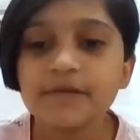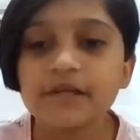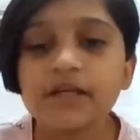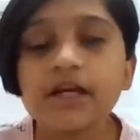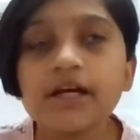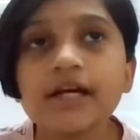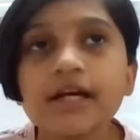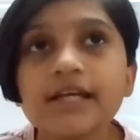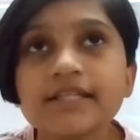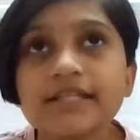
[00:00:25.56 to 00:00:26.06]

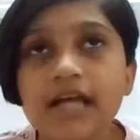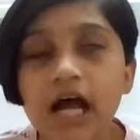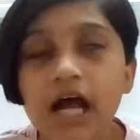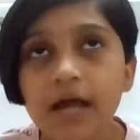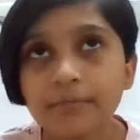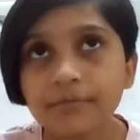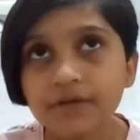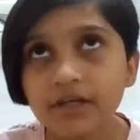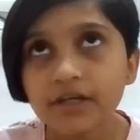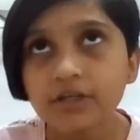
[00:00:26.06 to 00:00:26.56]
because
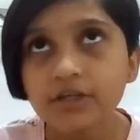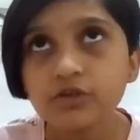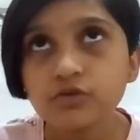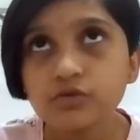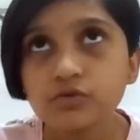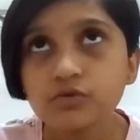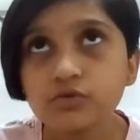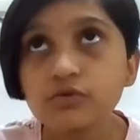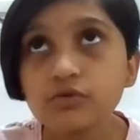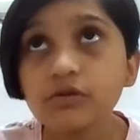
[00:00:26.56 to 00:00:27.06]
I'm going to
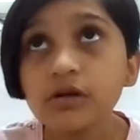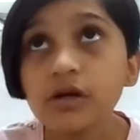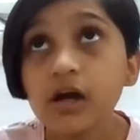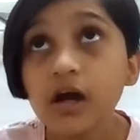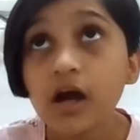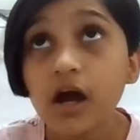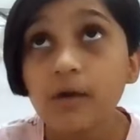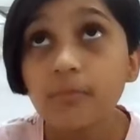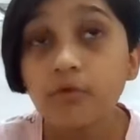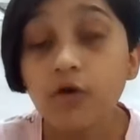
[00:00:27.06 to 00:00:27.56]
do
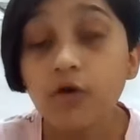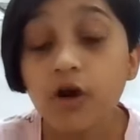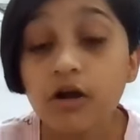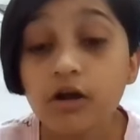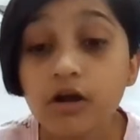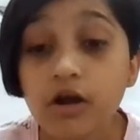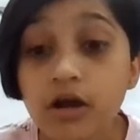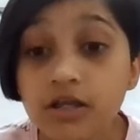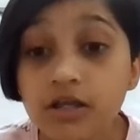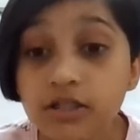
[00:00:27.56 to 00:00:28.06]
a
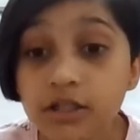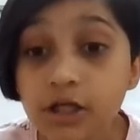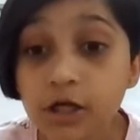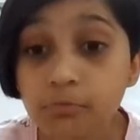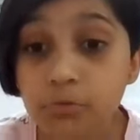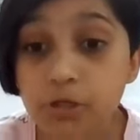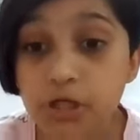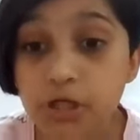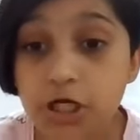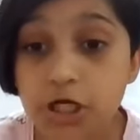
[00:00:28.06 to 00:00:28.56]

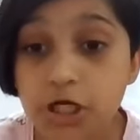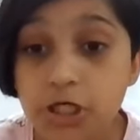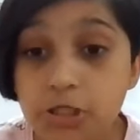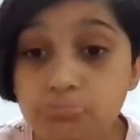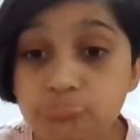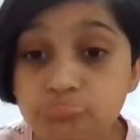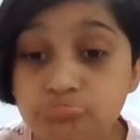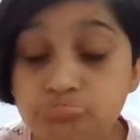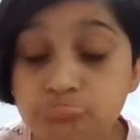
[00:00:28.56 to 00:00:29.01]
bronchoscopy.